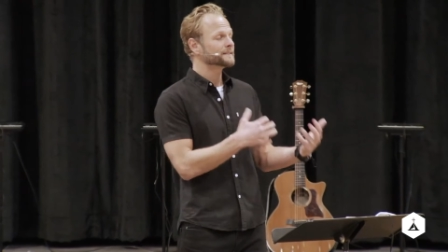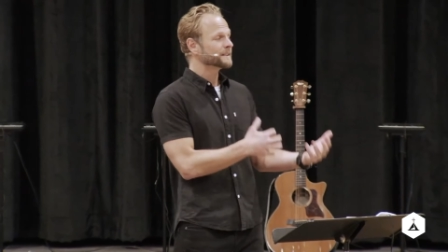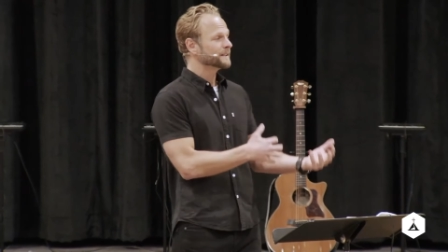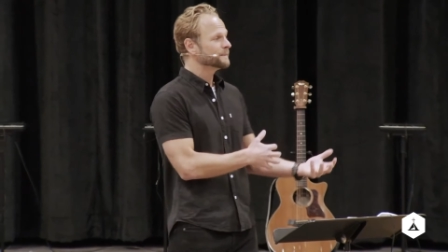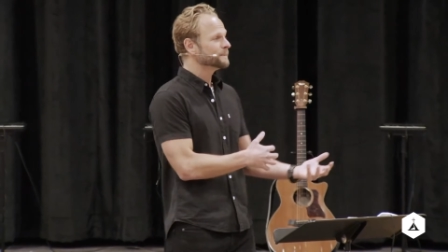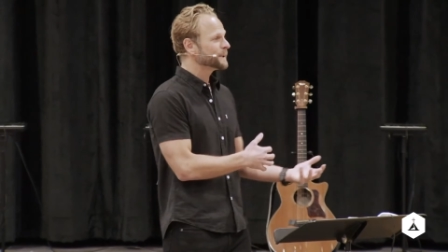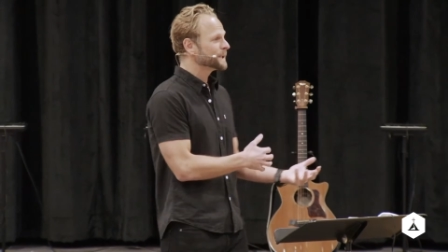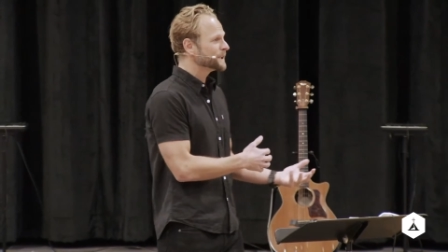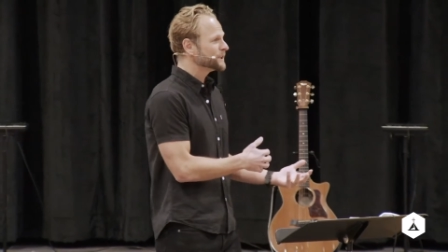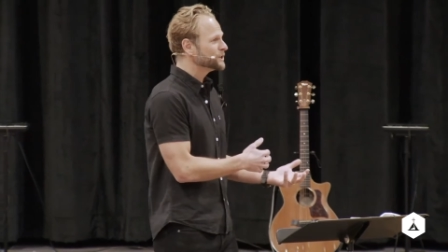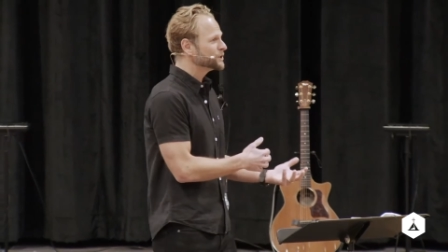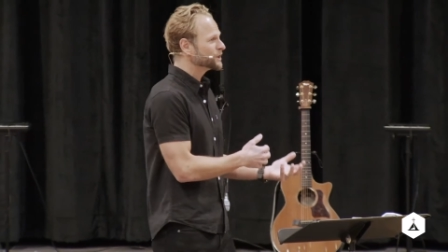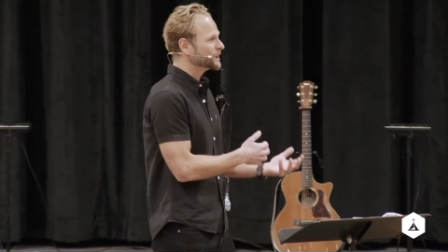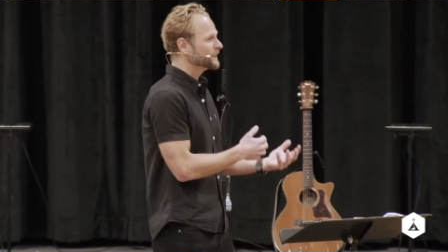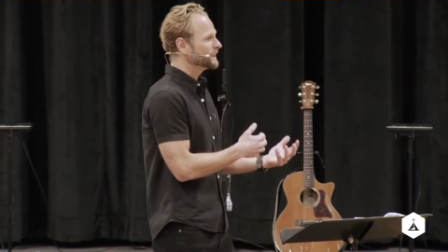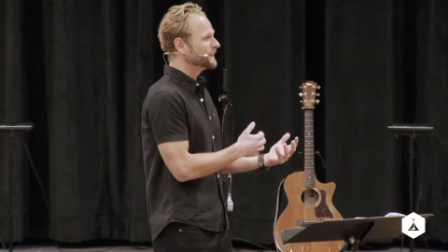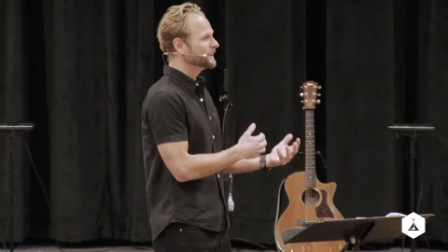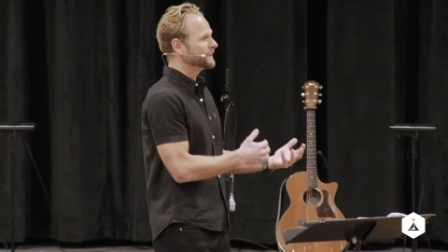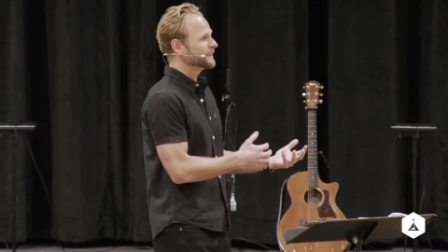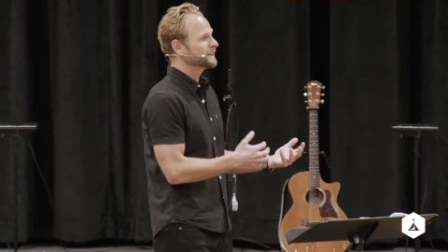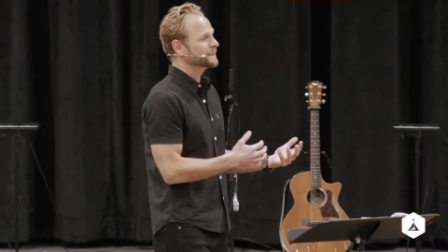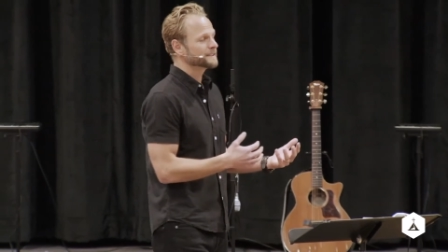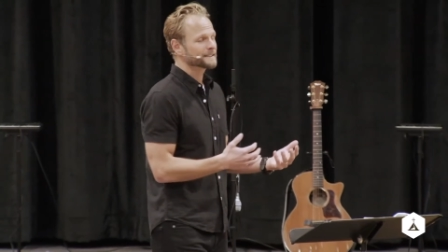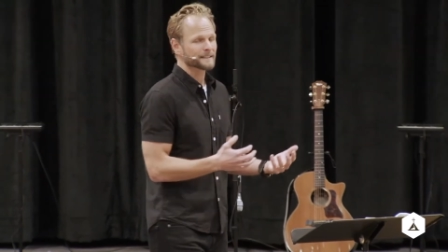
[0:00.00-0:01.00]
image and
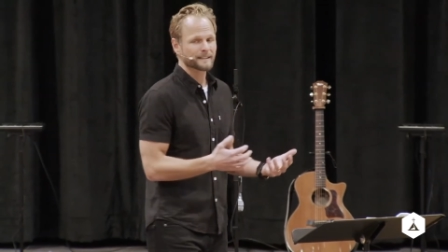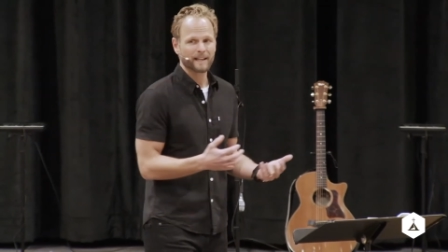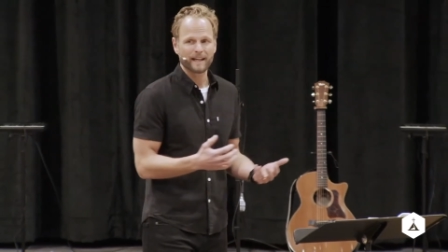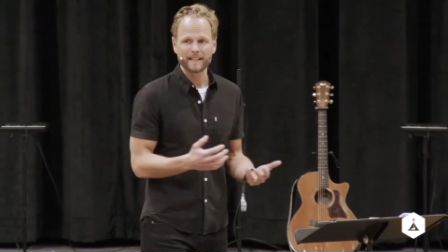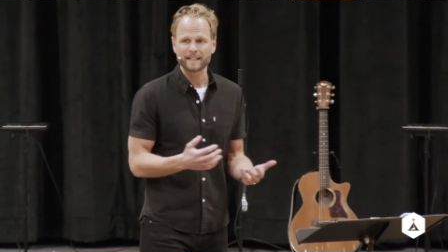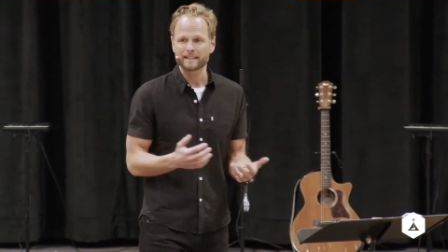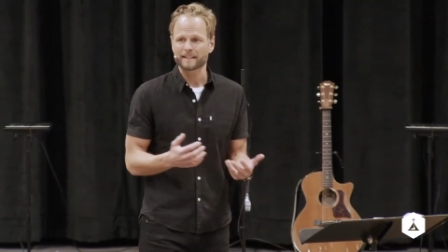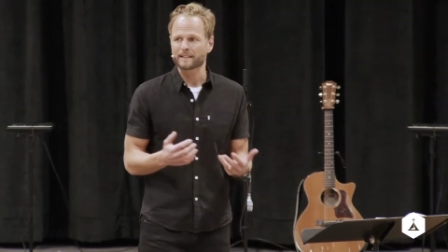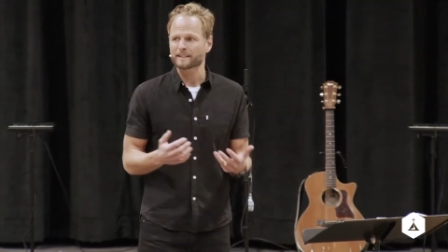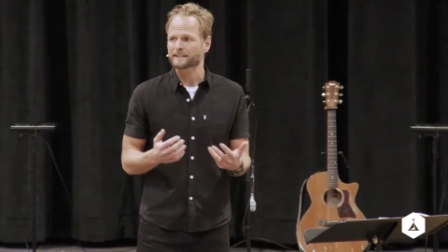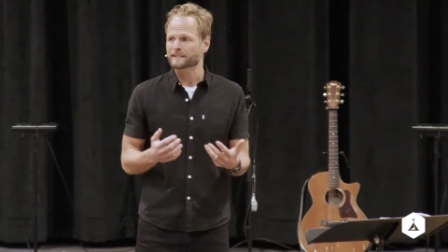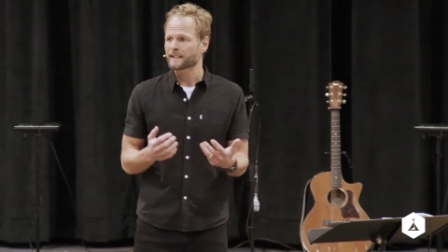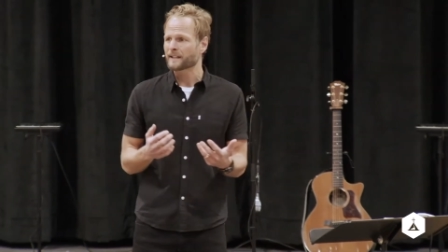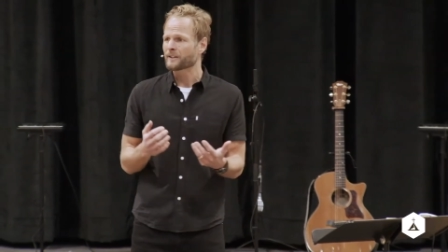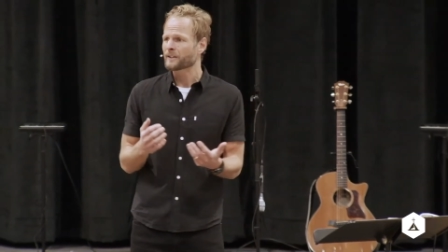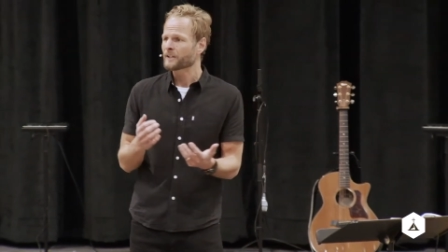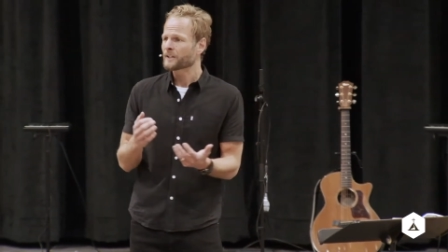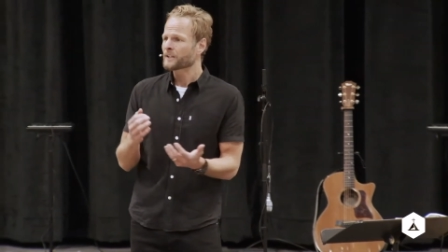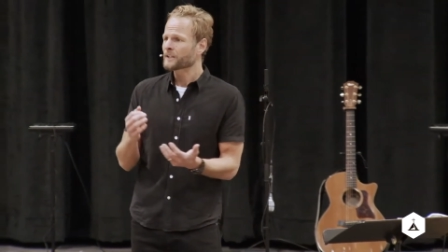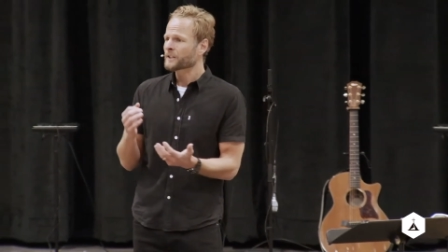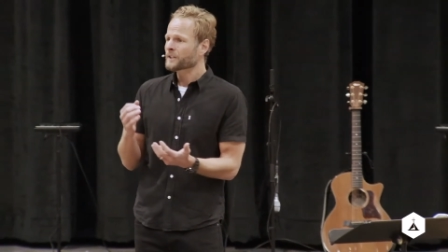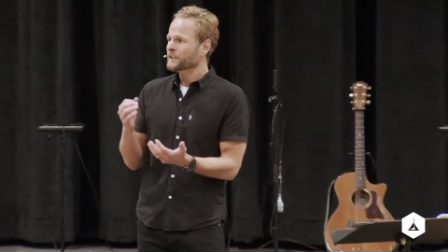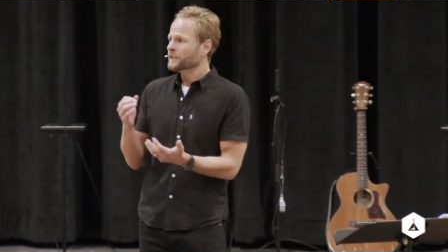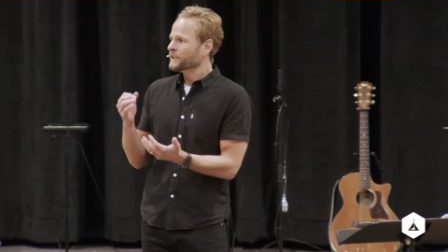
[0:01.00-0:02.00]
in his likeness. Now,
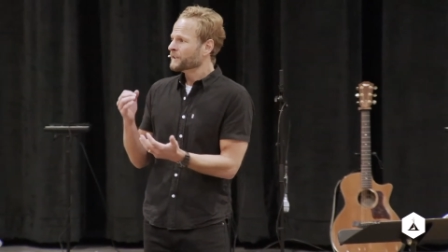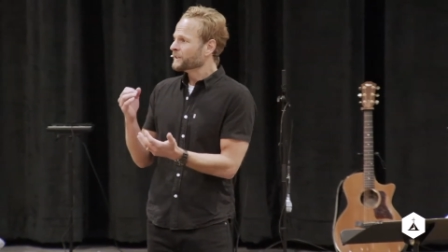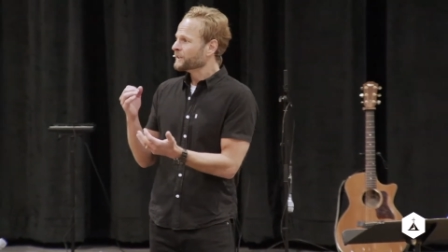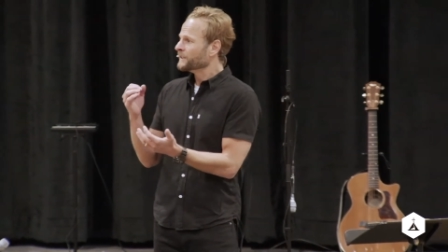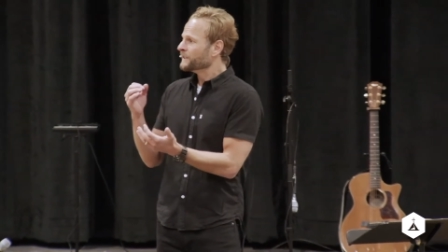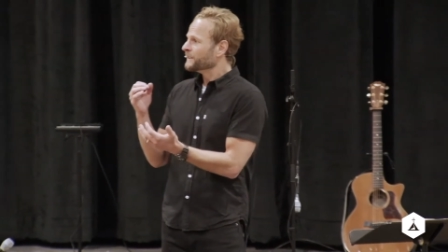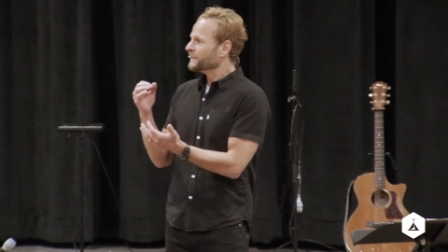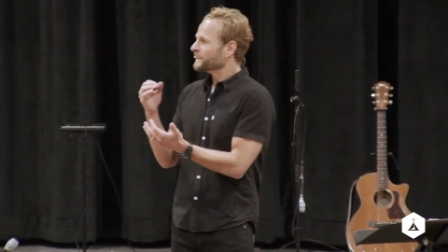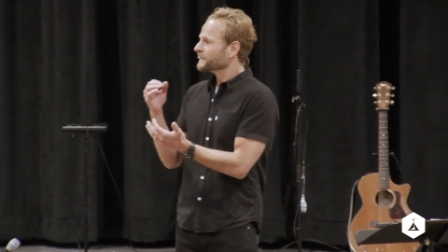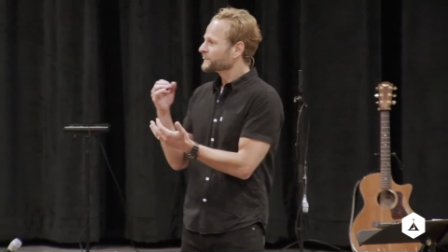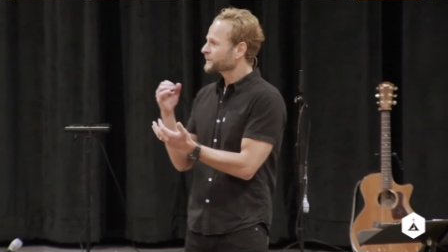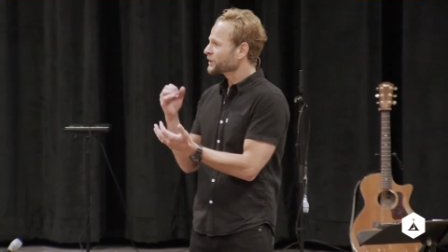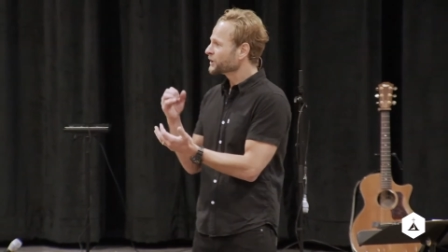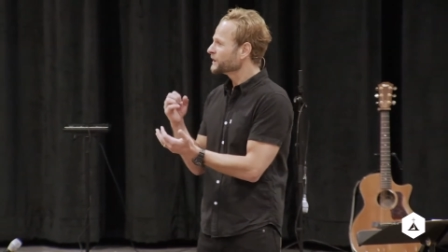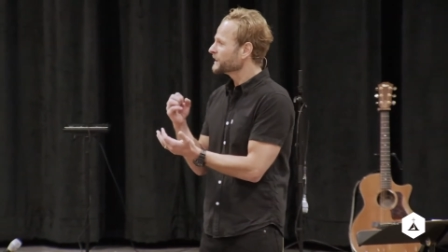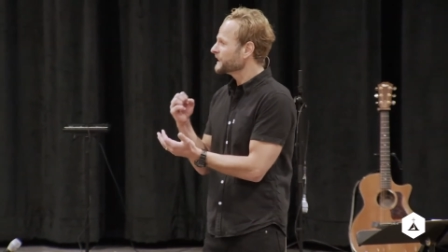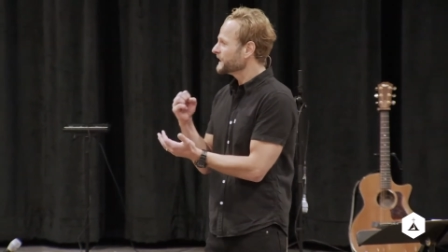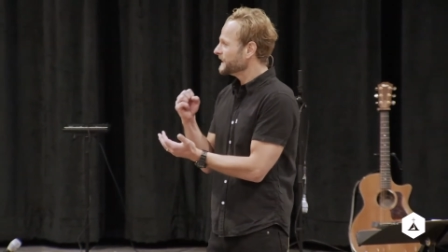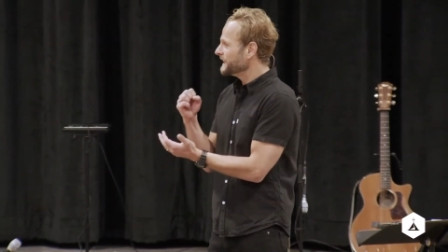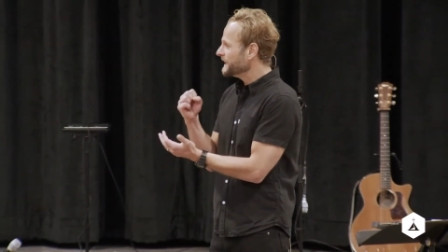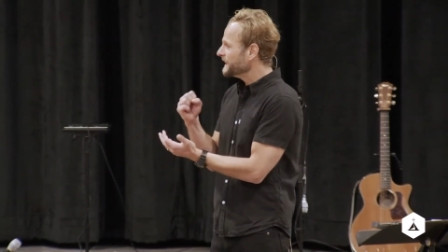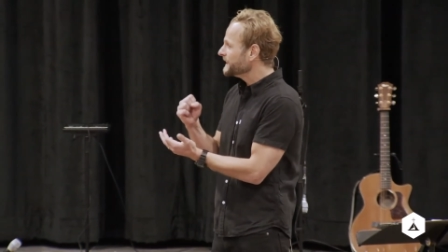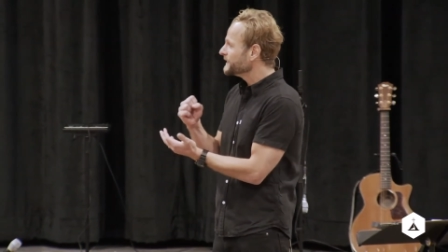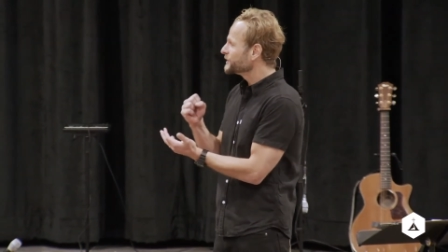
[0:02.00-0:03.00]

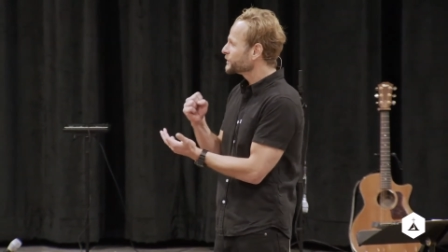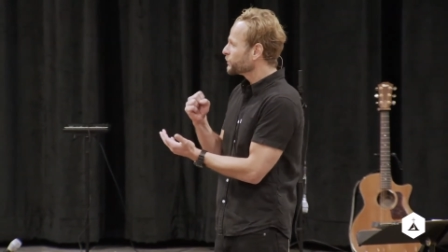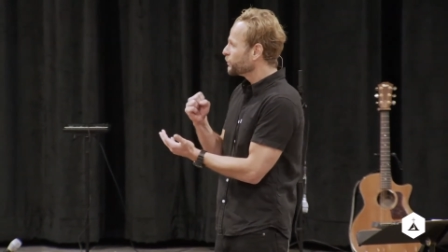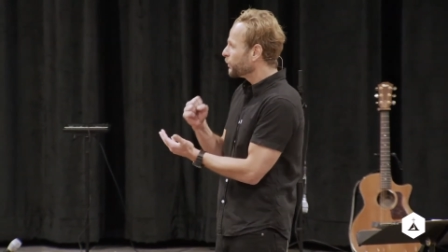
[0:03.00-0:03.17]
certainly each